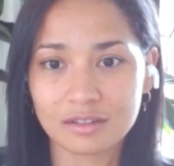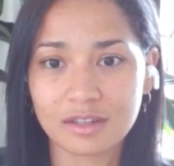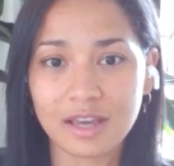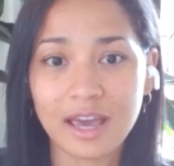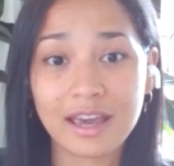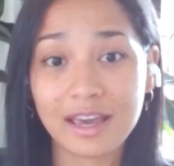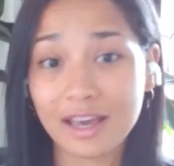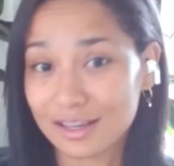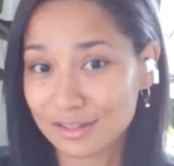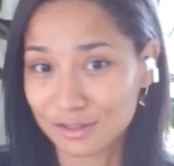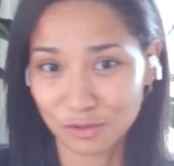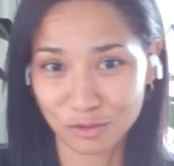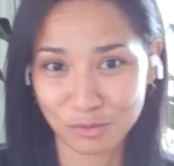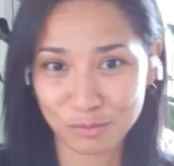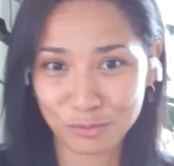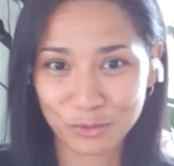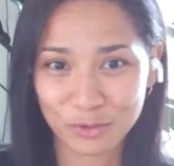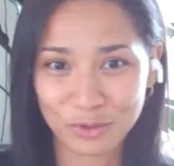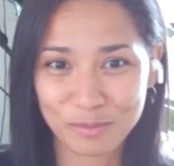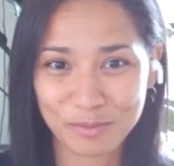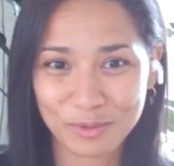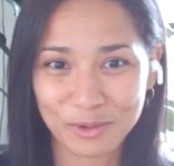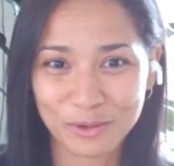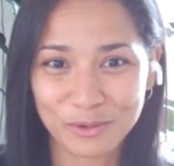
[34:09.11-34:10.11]
ask you
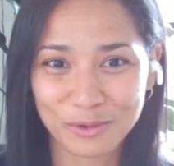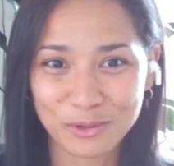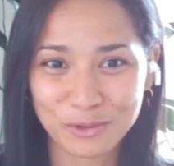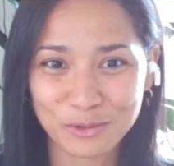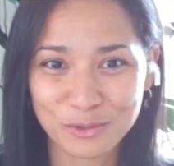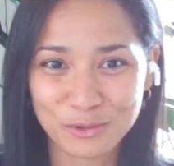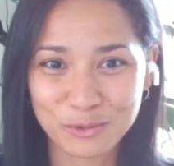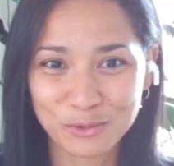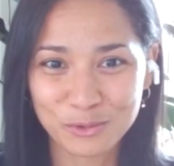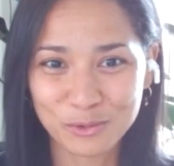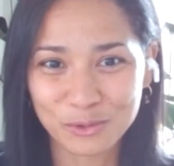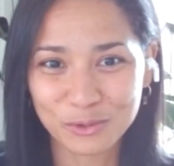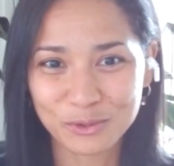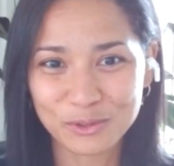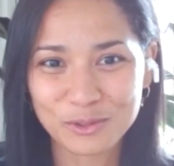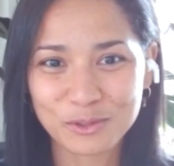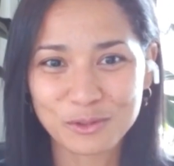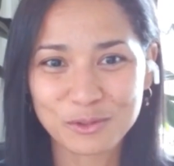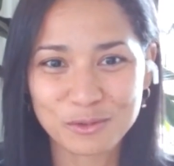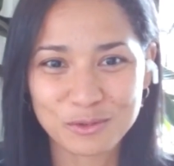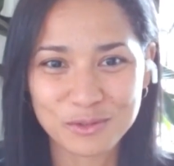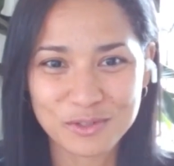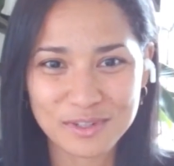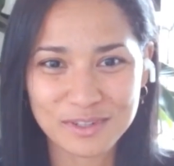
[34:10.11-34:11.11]
more about your Google and
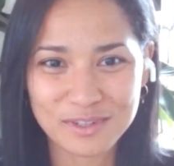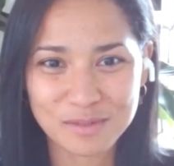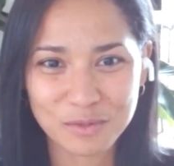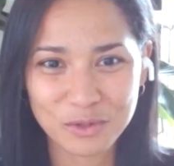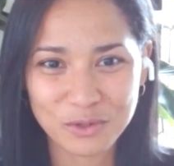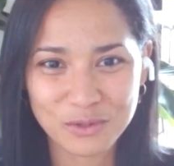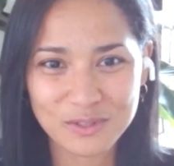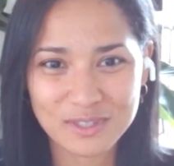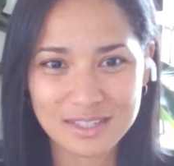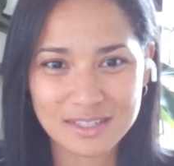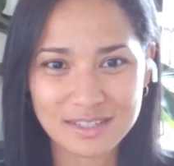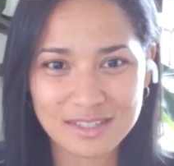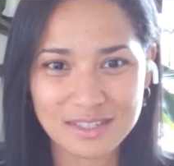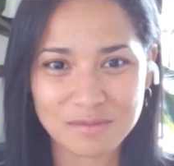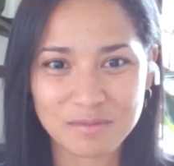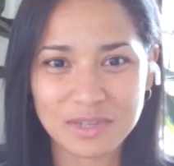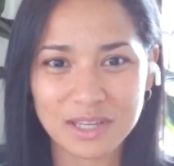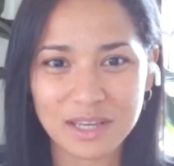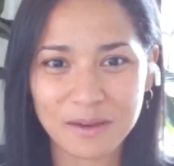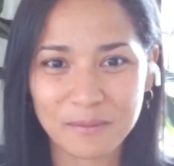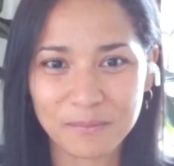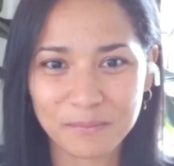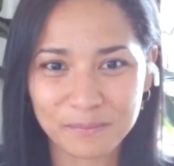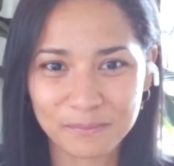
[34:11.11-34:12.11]
Cruise experiences in
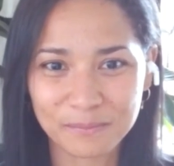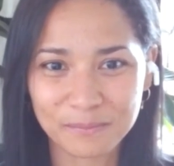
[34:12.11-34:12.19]
PM.